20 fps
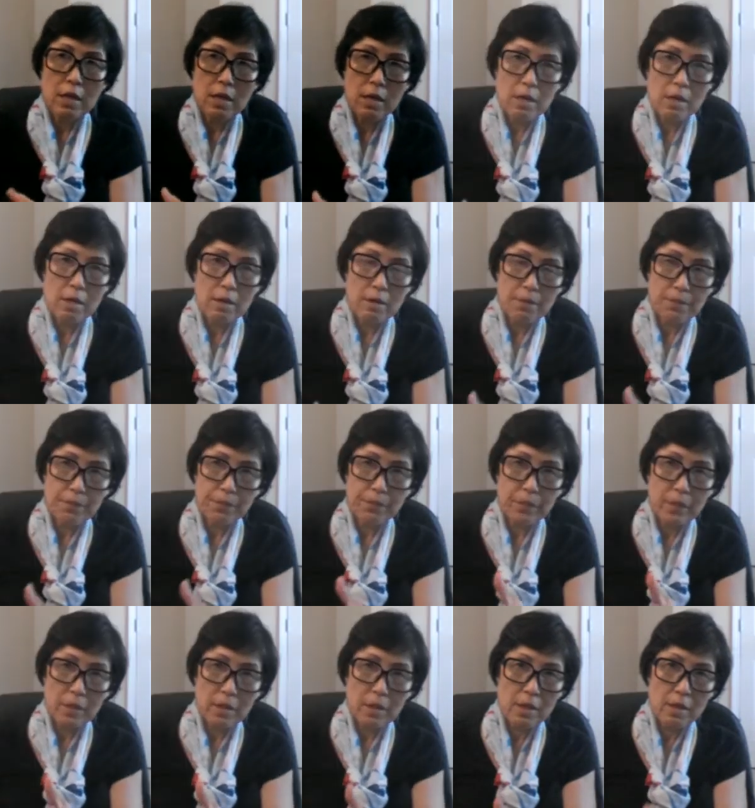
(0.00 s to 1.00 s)
um,
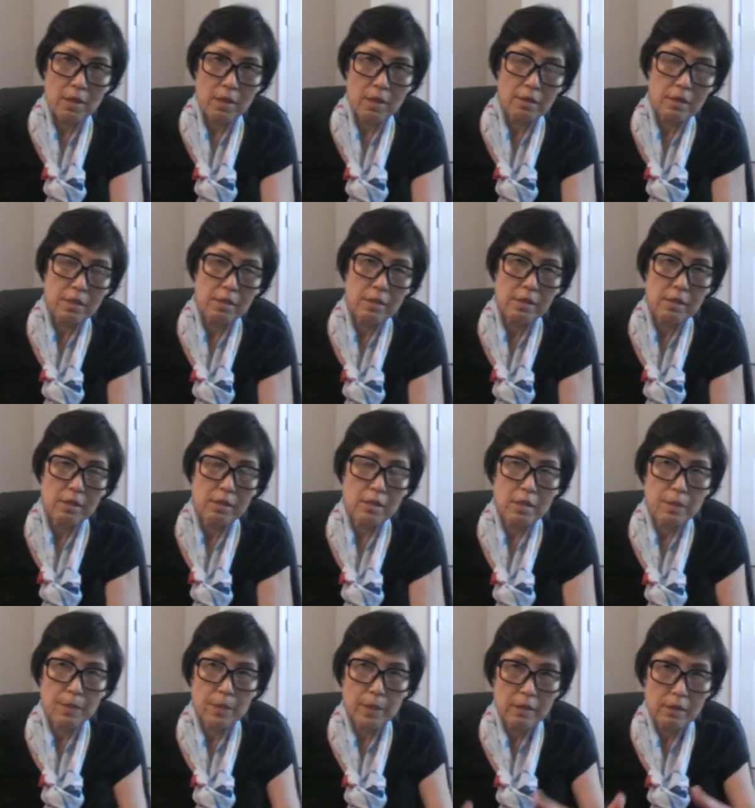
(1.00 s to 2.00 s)
uh,
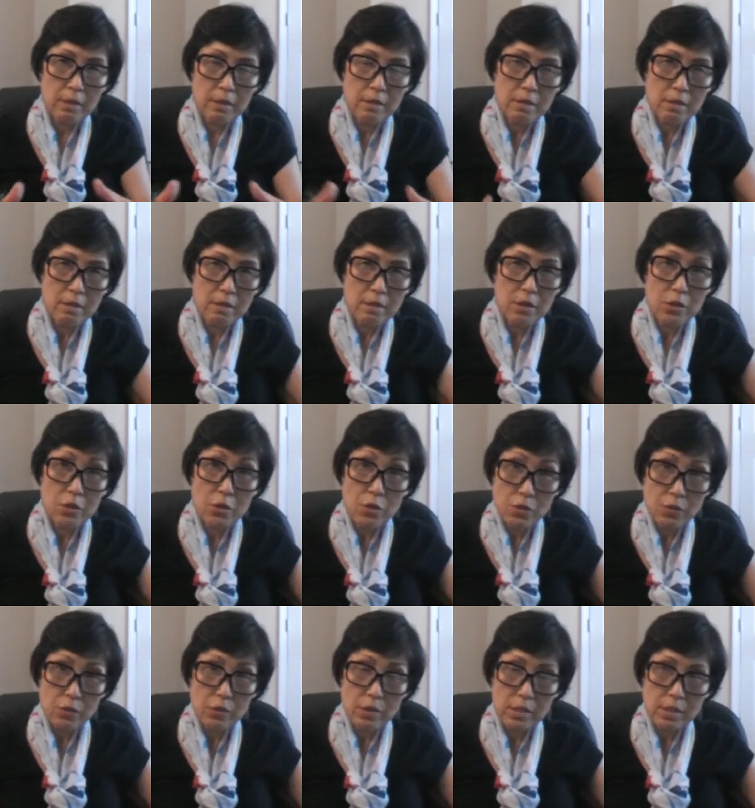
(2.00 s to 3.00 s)
diseases, but these are the
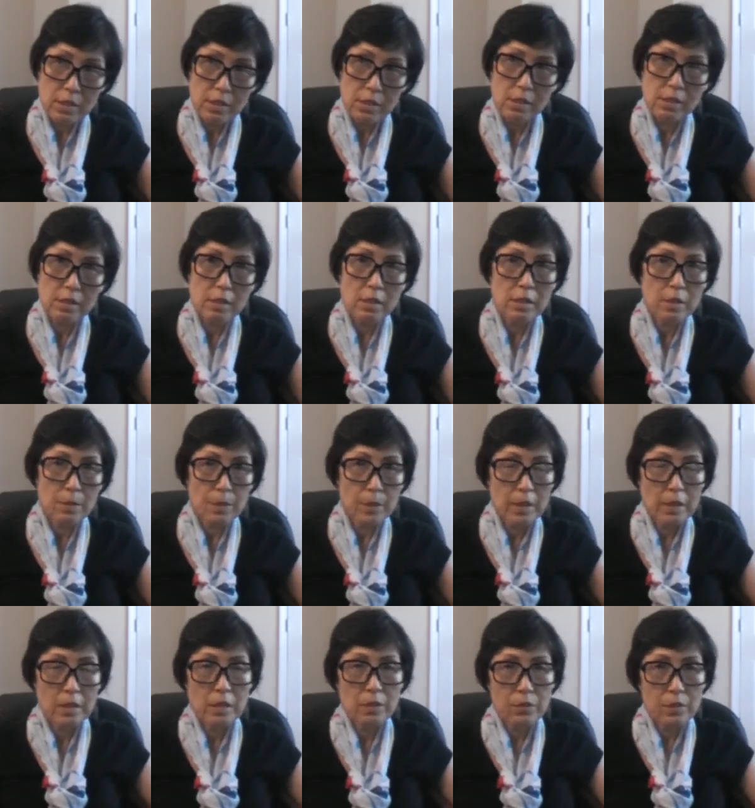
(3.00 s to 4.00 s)
true diseases,
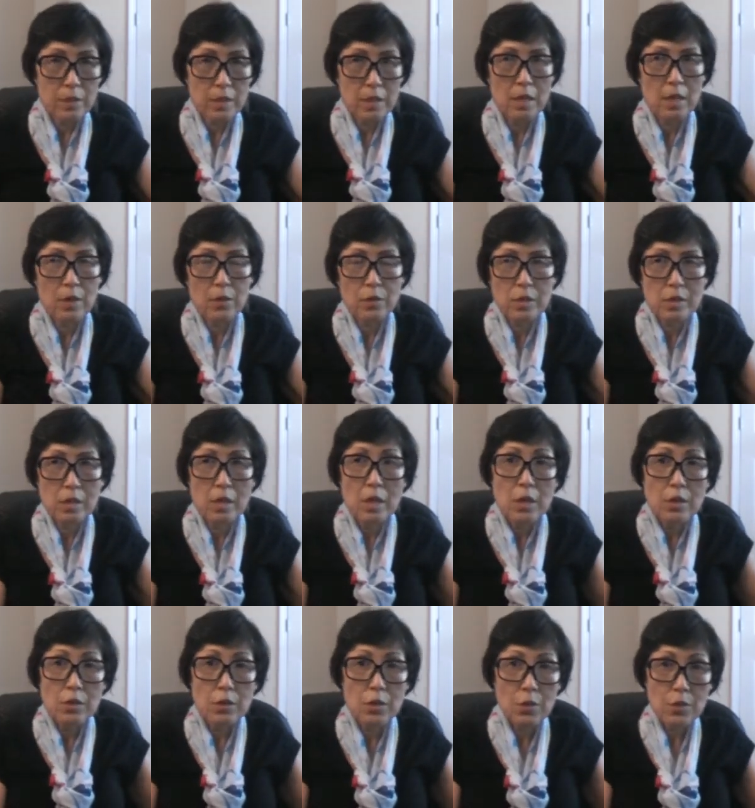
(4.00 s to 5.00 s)
but without
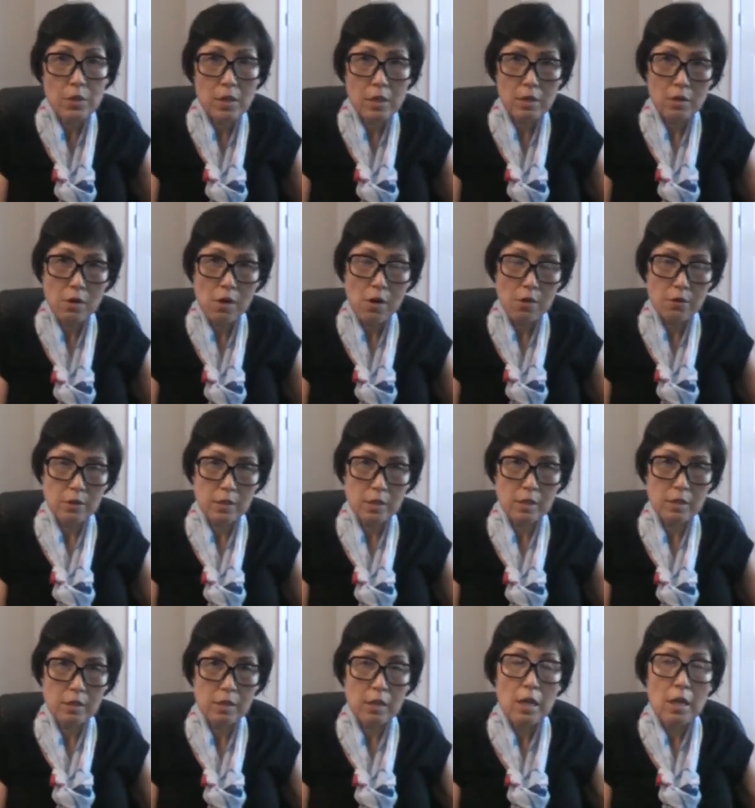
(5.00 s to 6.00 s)
knowing
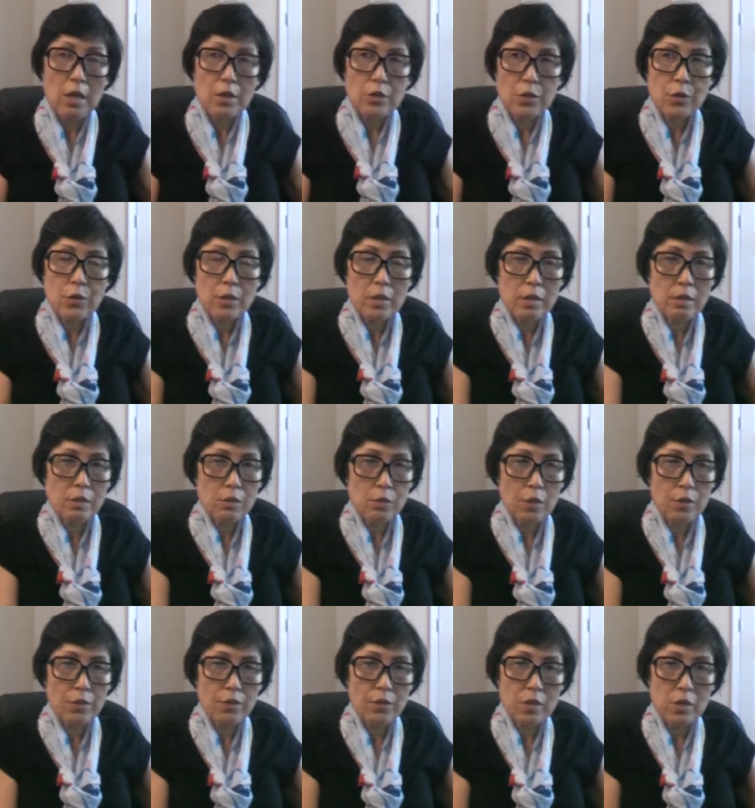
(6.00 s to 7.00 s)
causes. So these
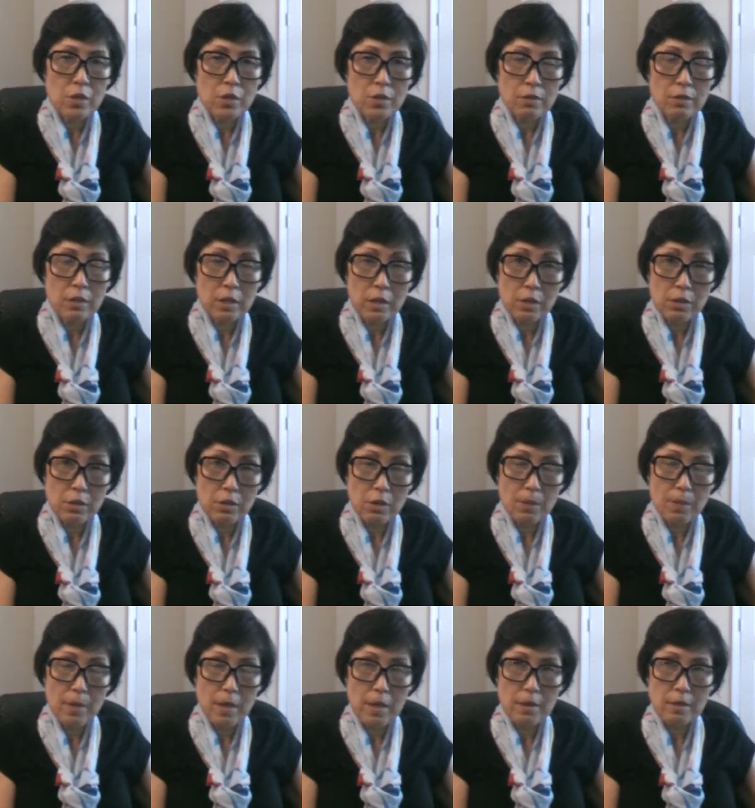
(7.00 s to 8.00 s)
refer to the
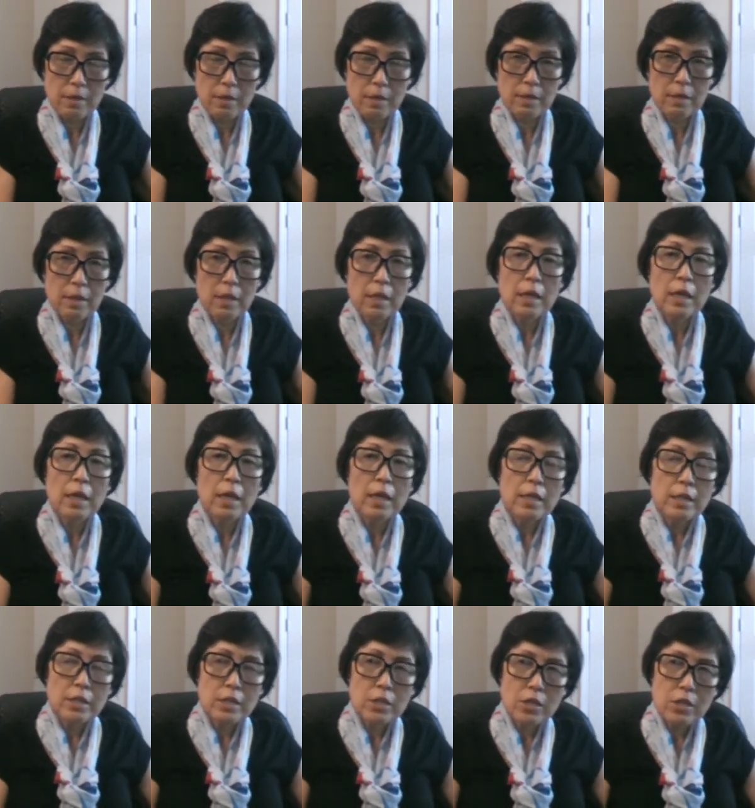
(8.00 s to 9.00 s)
idiopathic.
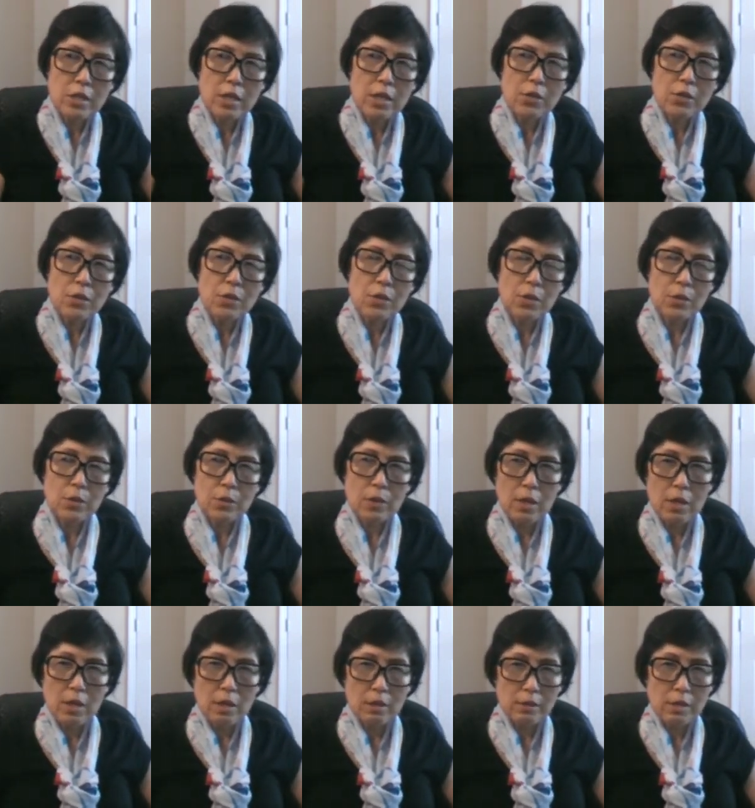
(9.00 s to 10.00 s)
In general,
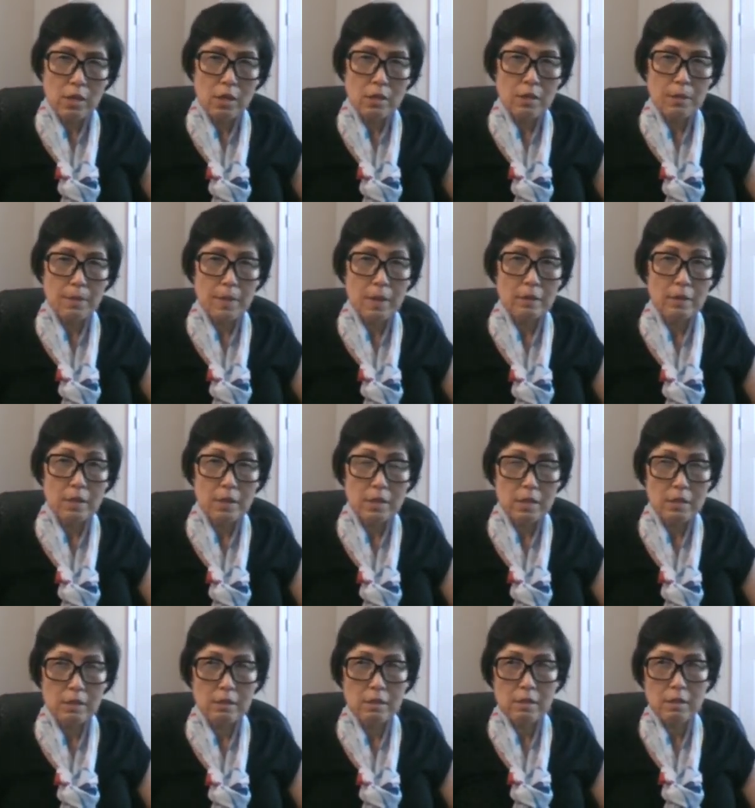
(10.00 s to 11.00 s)
uh, talk about the
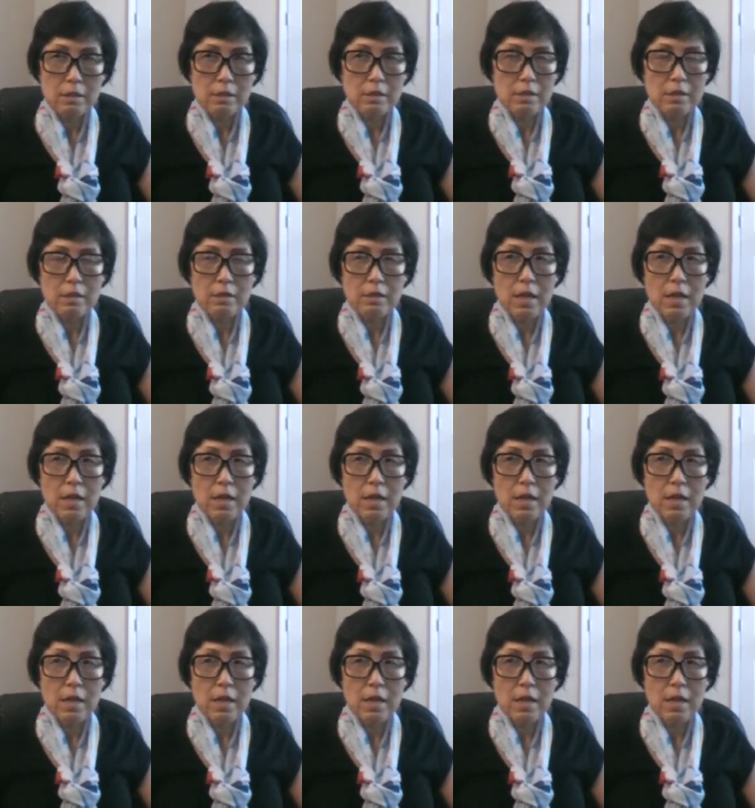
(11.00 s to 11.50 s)
diseases.